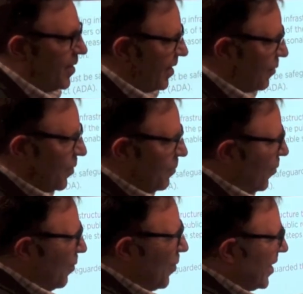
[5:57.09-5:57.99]
Again,
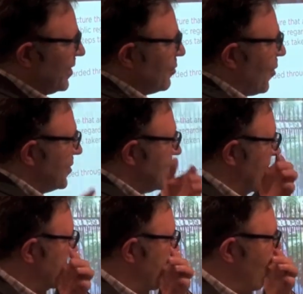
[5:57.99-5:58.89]
we're working towards
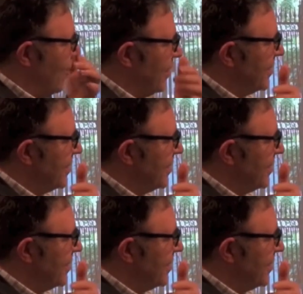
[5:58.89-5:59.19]
that now.